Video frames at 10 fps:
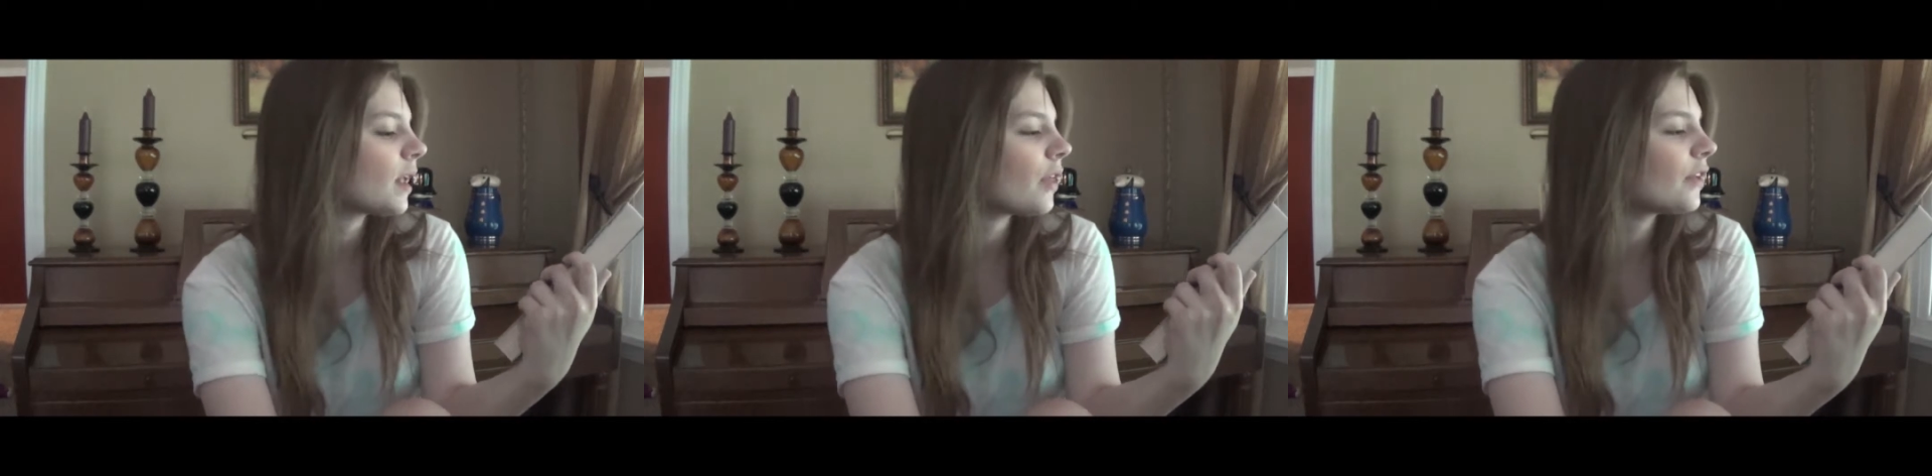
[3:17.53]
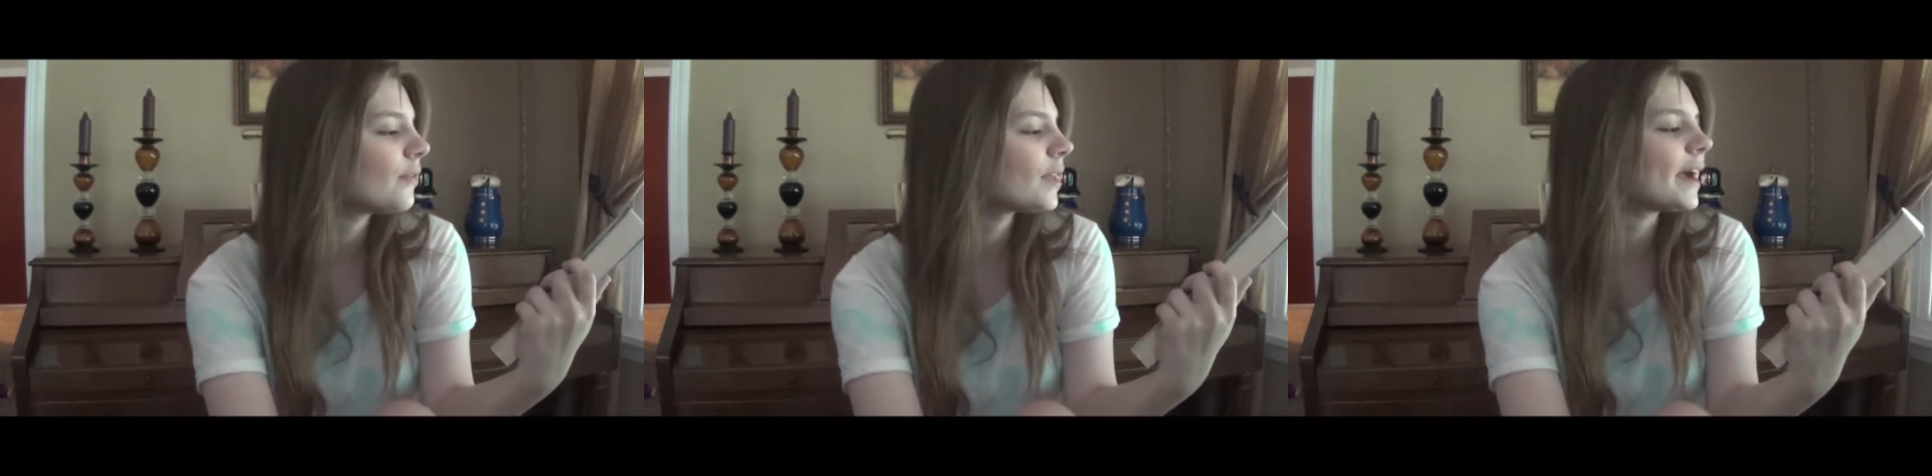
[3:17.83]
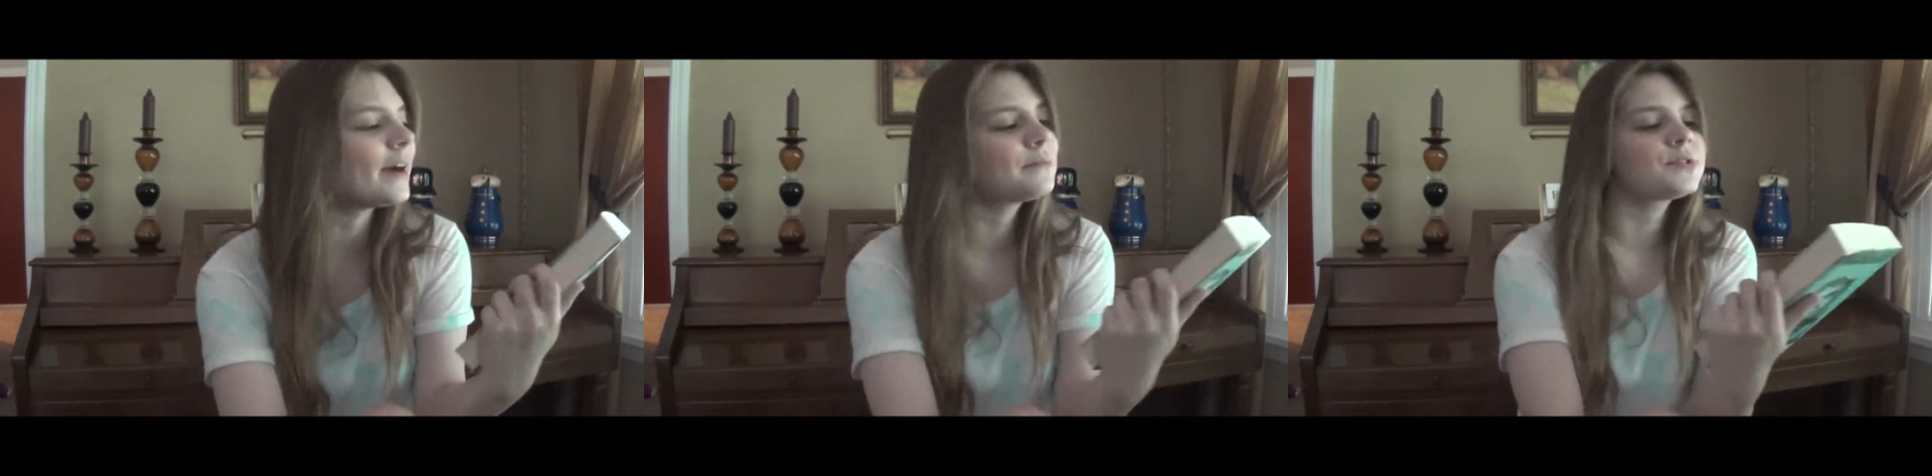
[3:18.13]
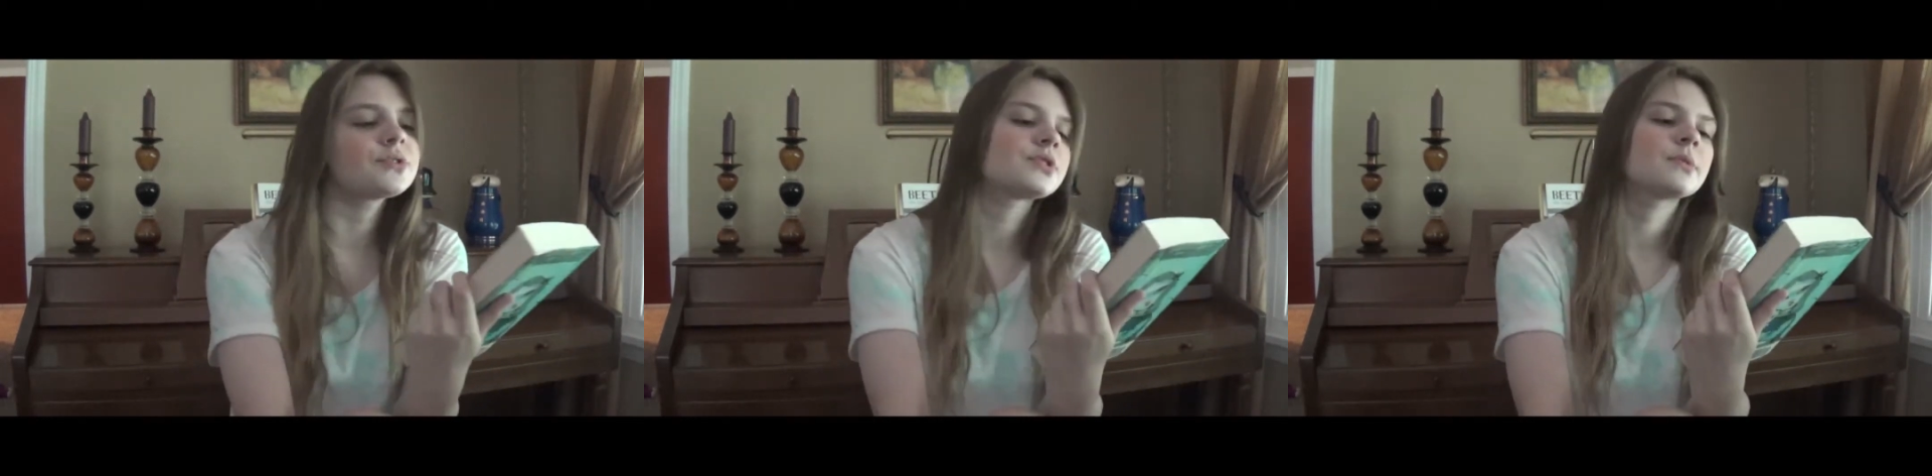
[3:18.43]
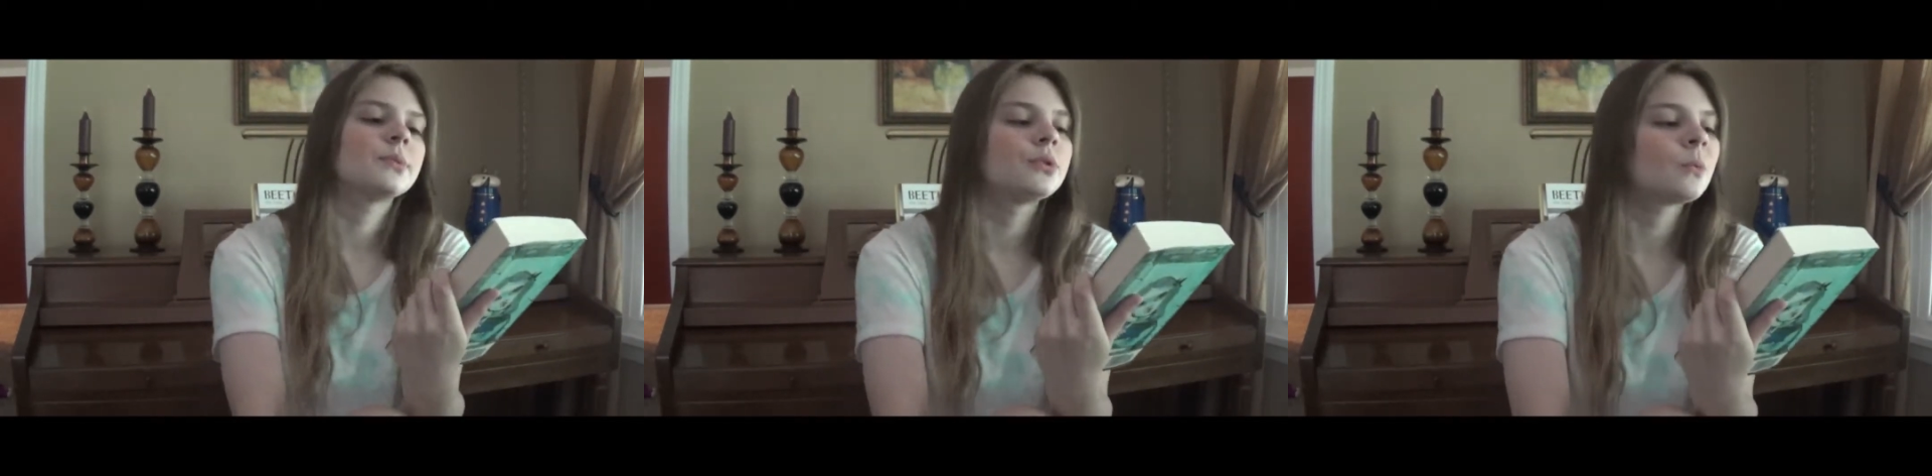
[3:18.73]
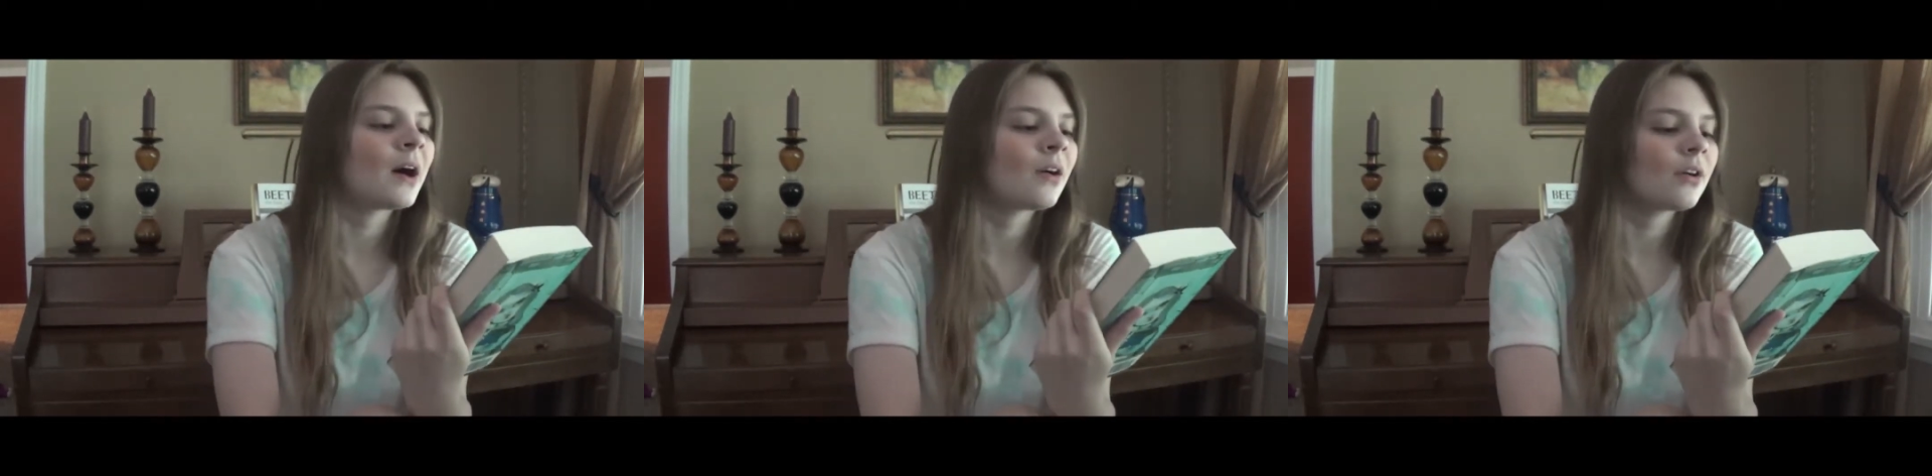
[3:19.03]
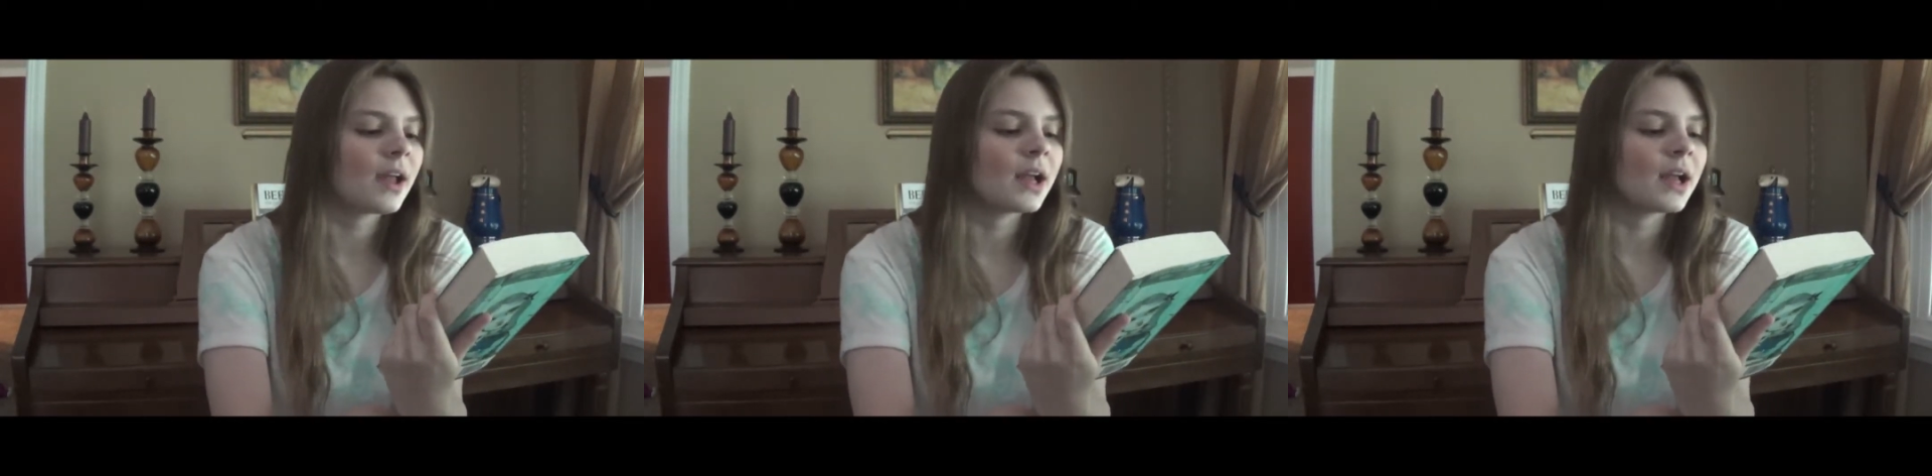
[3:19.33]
I think it really captures the mood well,